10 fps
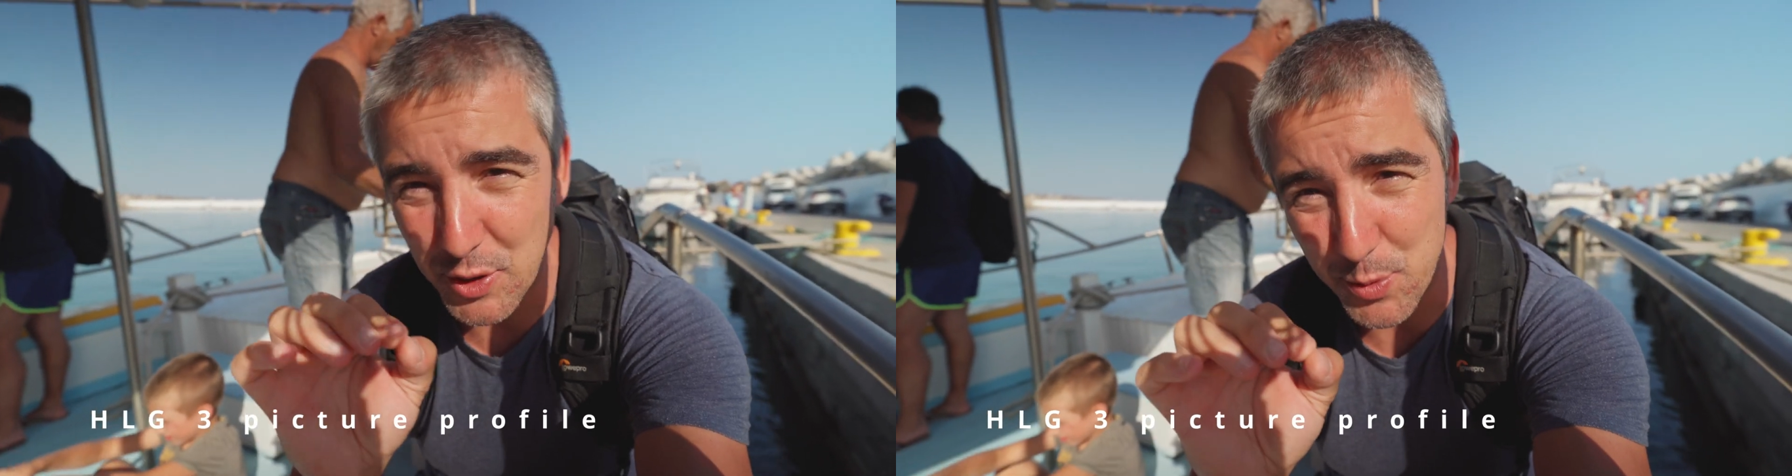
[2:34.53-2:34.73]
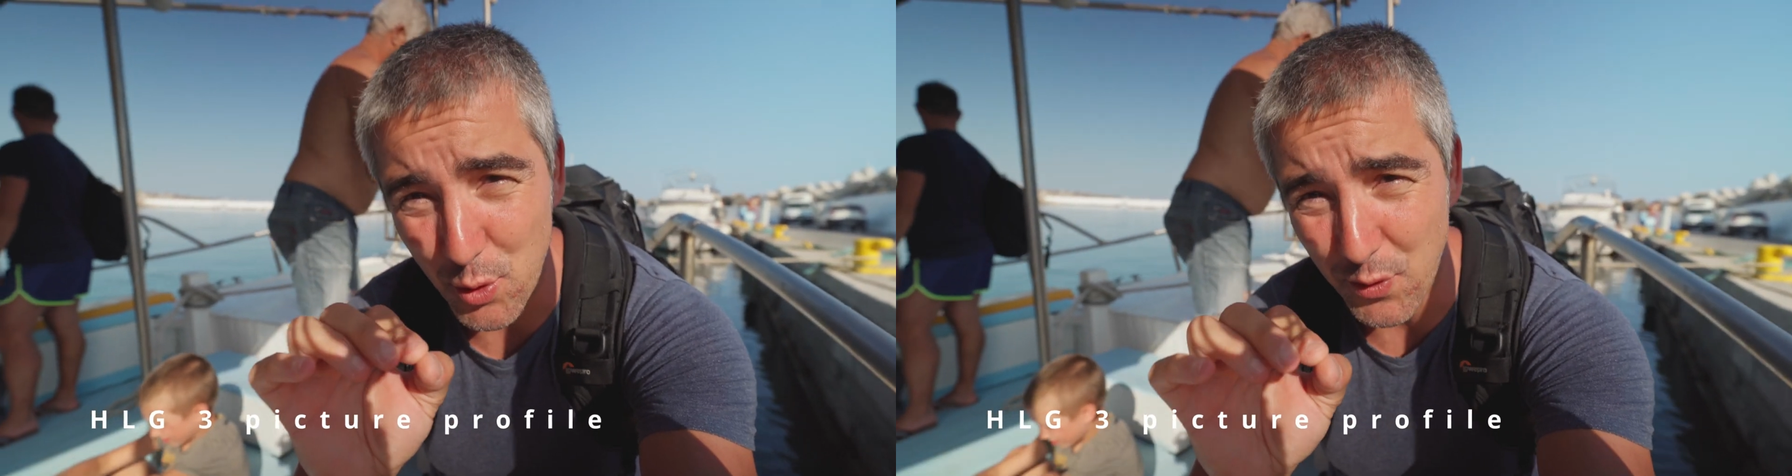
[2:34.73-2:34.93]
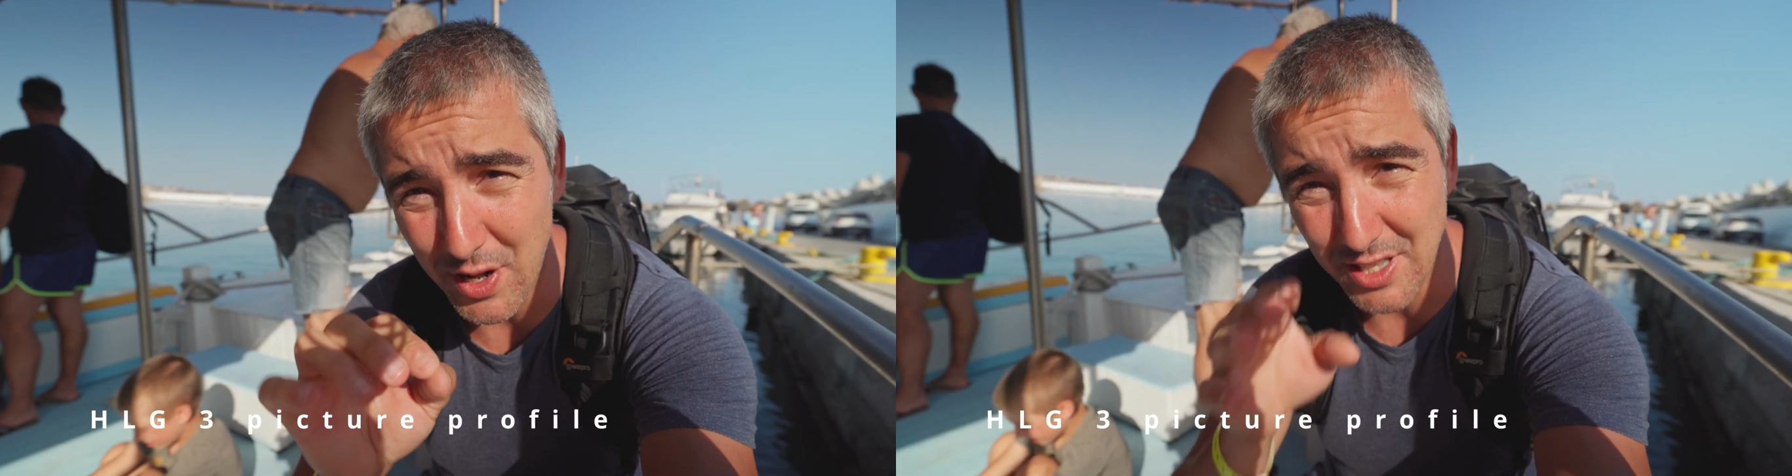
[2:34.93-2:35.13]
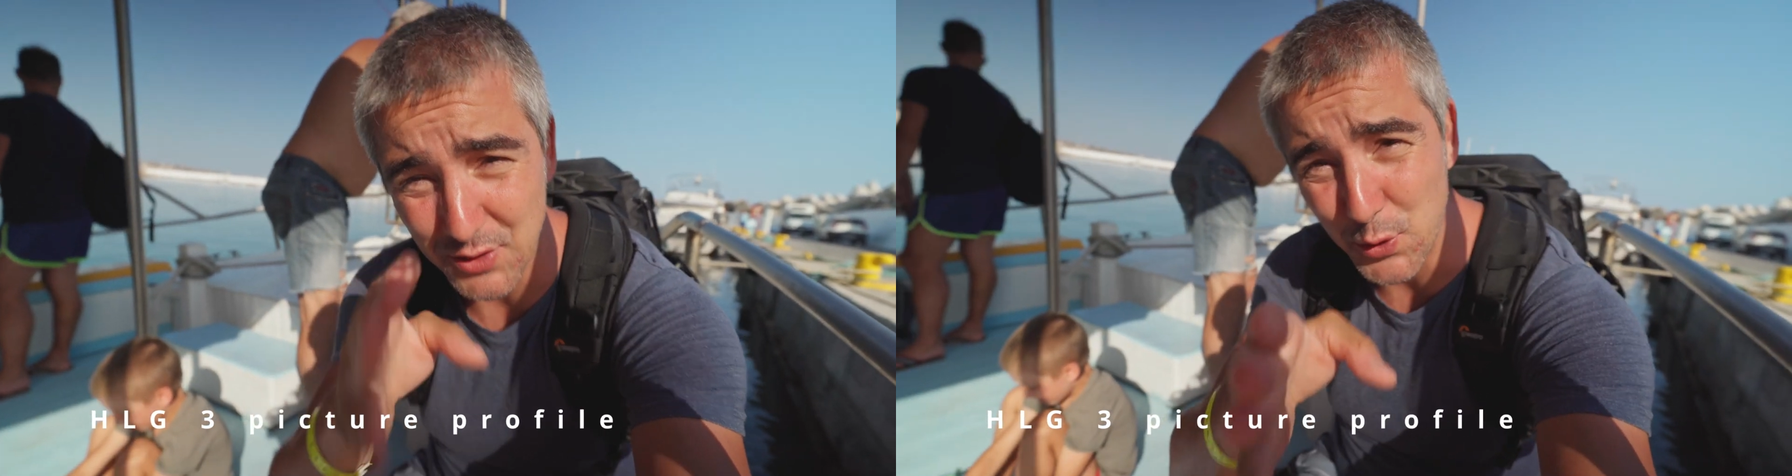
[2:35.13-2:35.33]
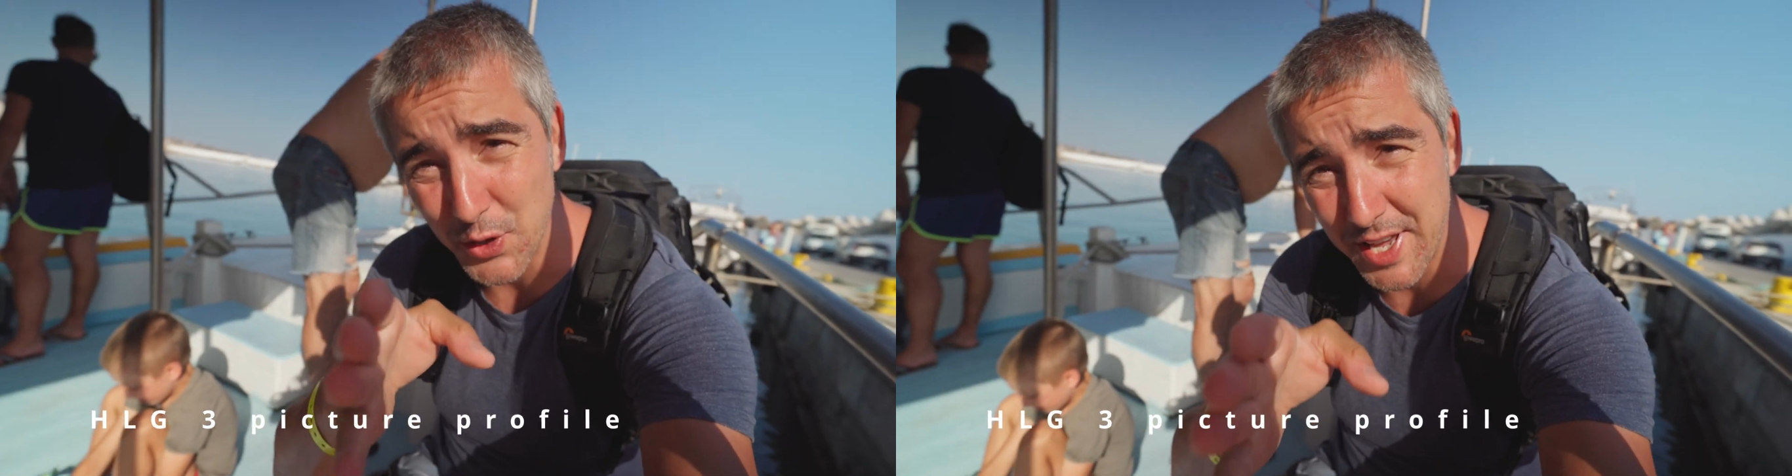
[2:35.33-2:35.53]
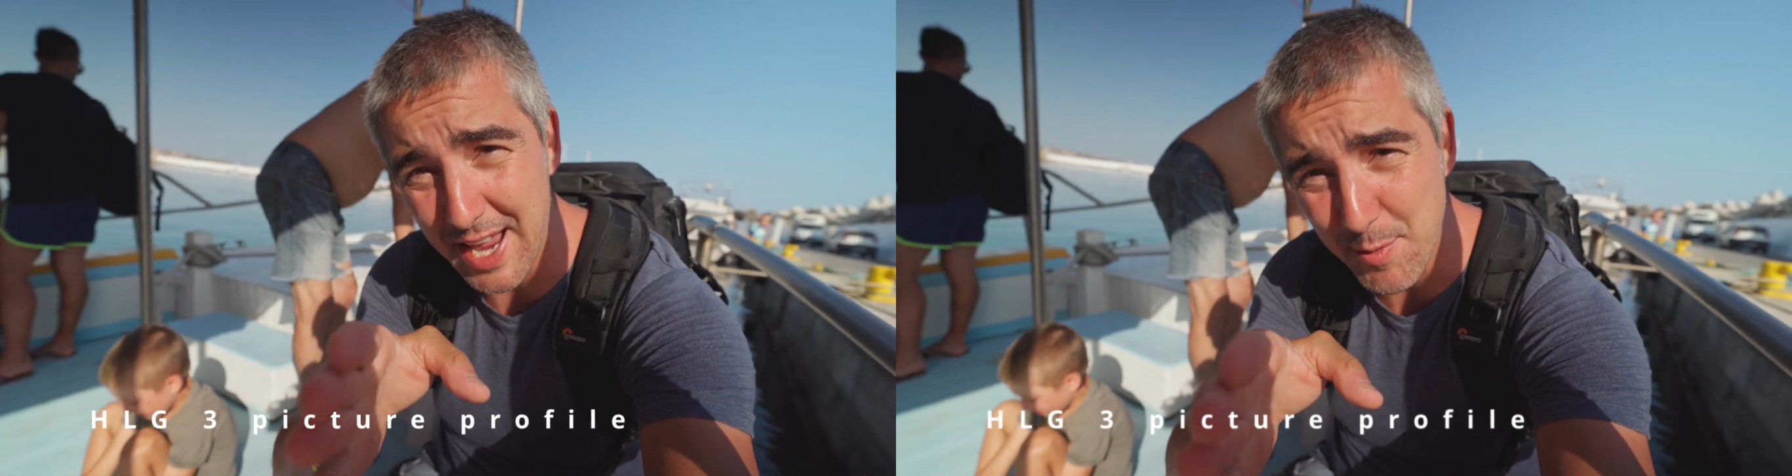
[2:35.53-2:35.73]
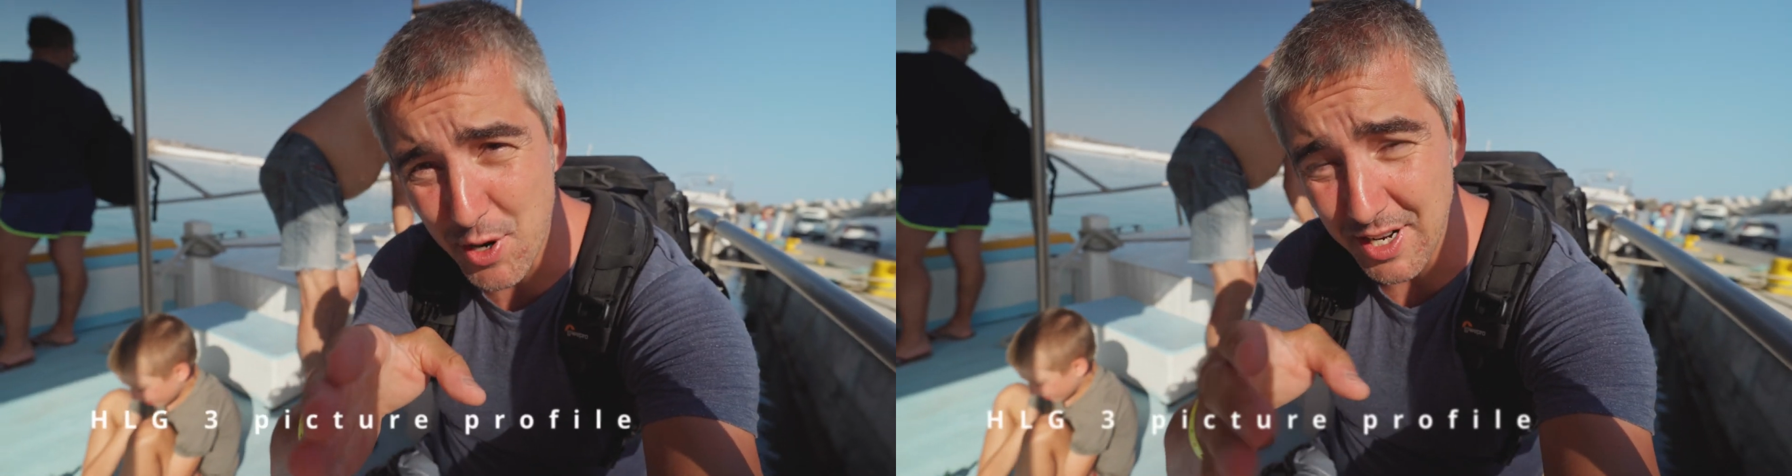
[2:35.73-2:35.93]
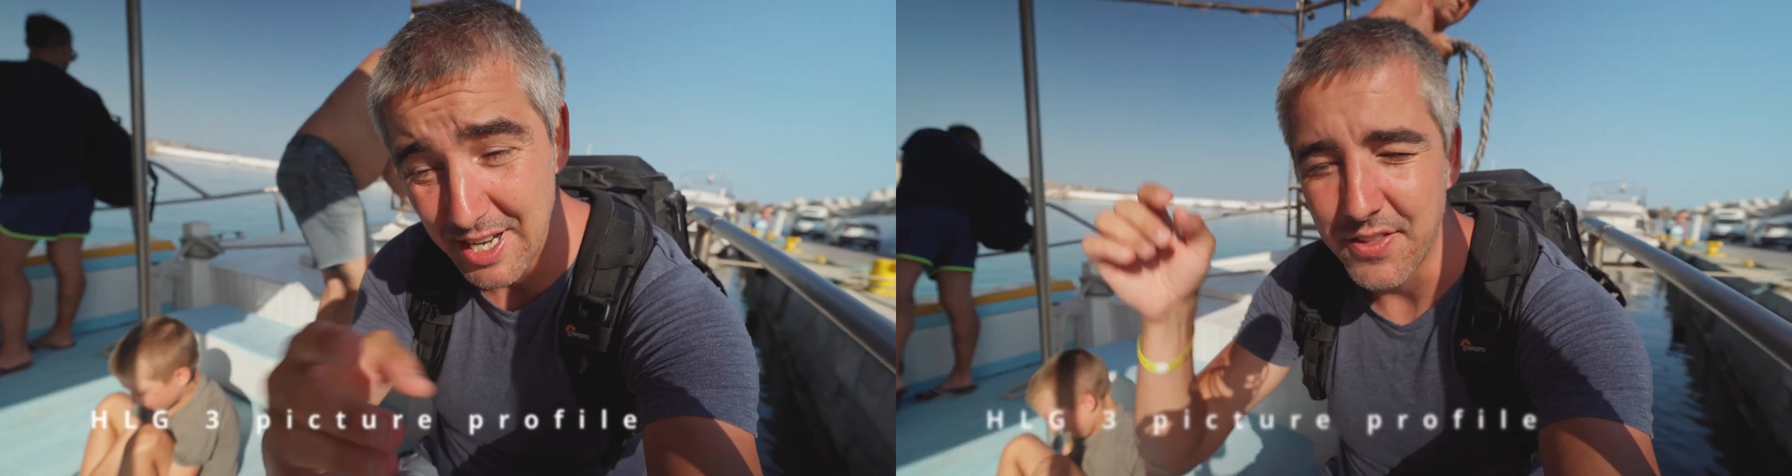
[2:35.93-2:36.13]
profiles for the camera.